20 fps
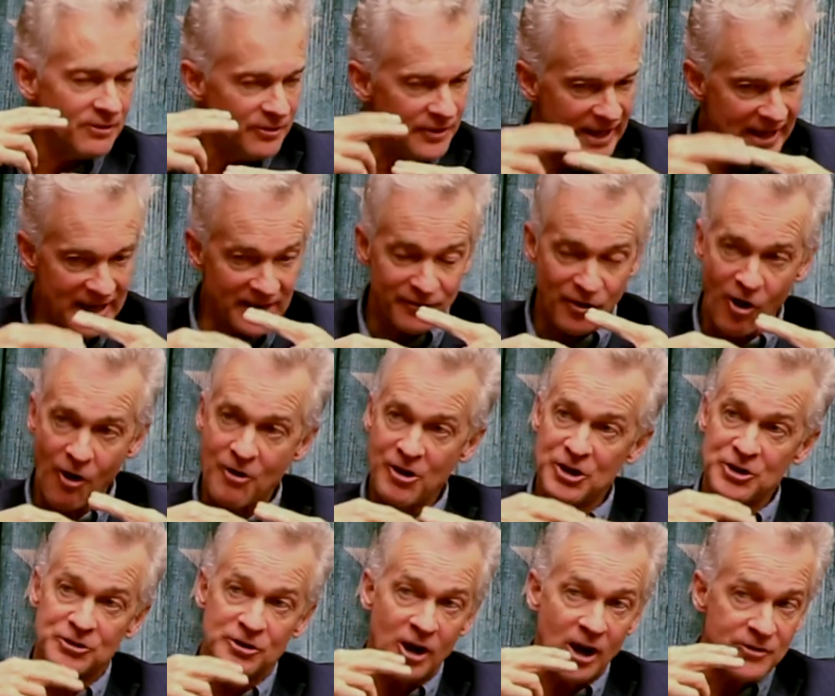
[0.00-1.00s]
that have already
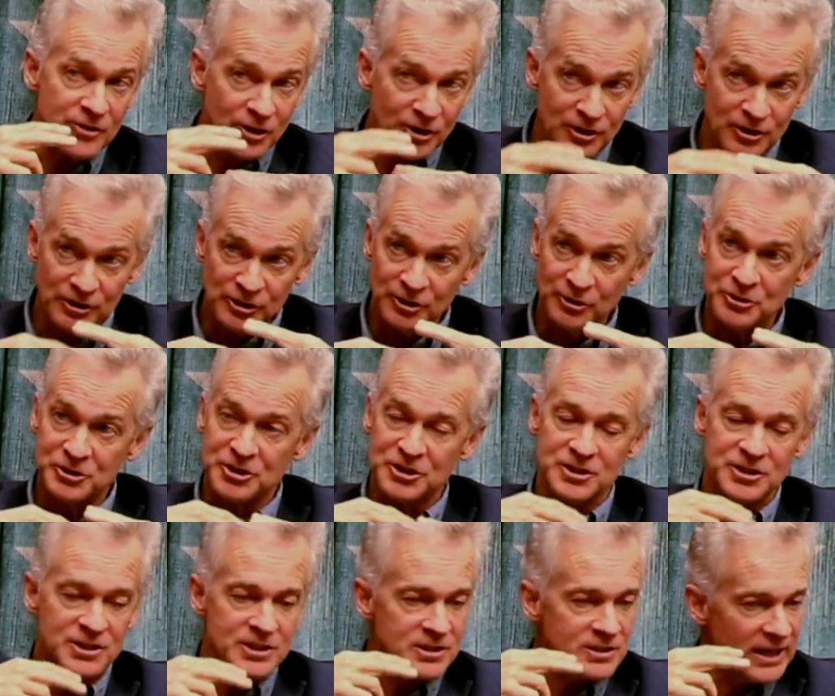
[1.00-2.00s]
drawn their
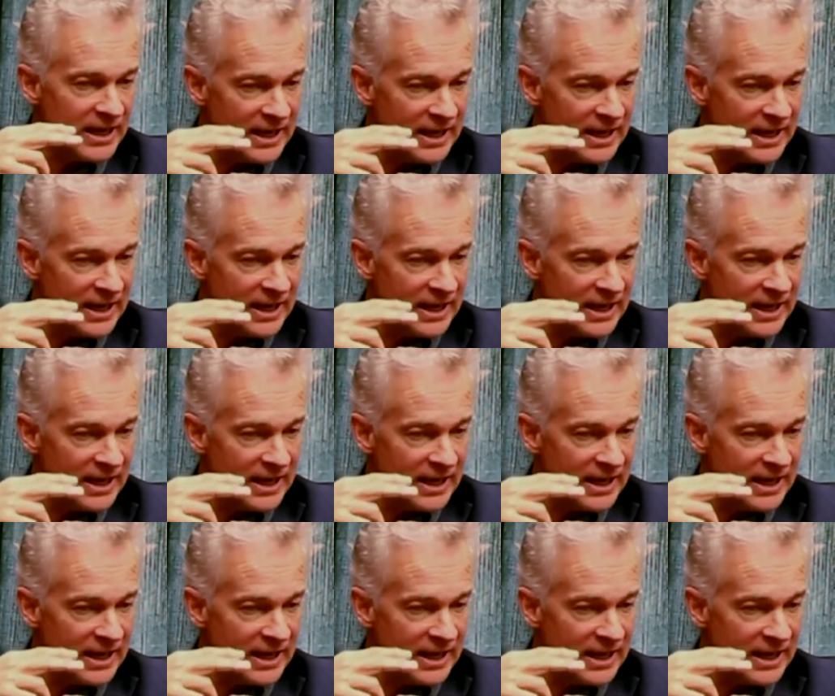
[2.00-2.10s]
conclusions